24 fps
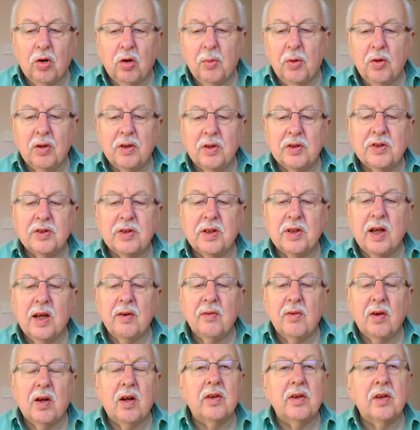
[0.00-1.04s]
normal,
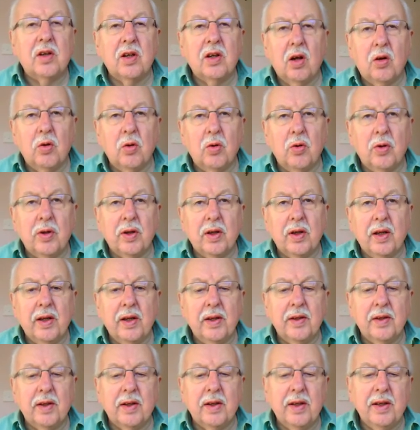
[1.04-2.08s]
staying rather cold
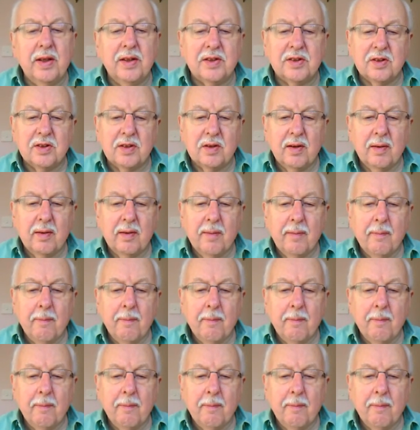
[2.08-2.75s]
in the east.